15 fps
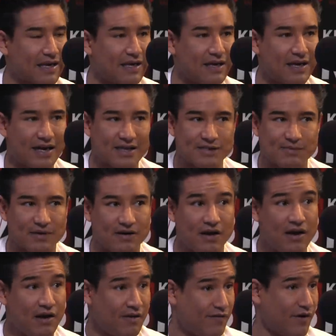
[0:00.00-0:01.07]
he has been
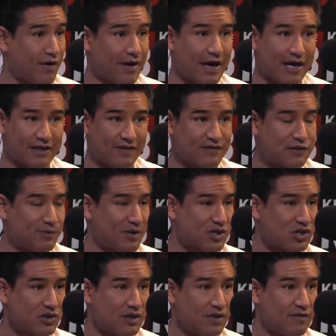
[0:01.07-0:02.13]
very active,
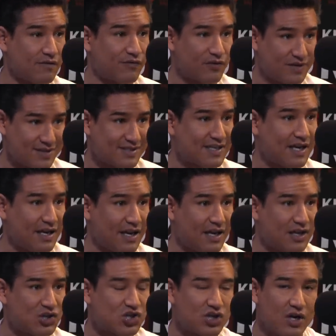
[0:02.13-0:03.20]
especially for this day and
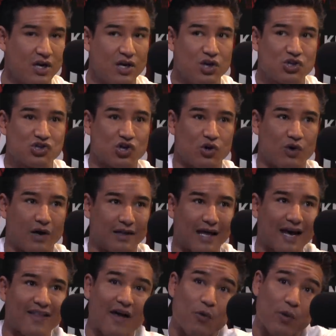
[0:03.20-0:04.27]
age. So a
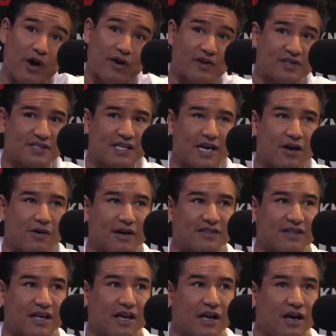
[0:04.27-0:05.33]
lot of that wear and tear, I
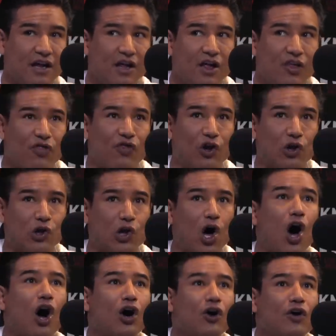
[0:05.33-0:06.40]
think the
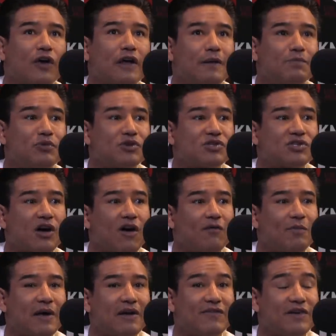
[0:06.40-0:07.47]
longer he puts off
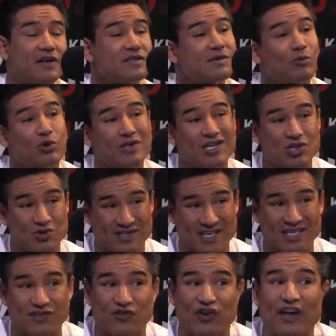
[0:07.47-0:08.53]
Benavidez, the more dangerous it
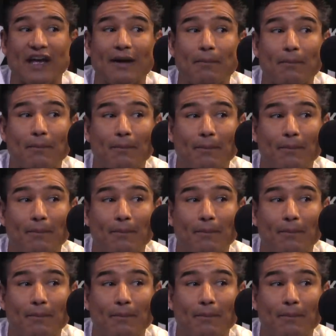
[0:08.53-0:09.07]
gets for him.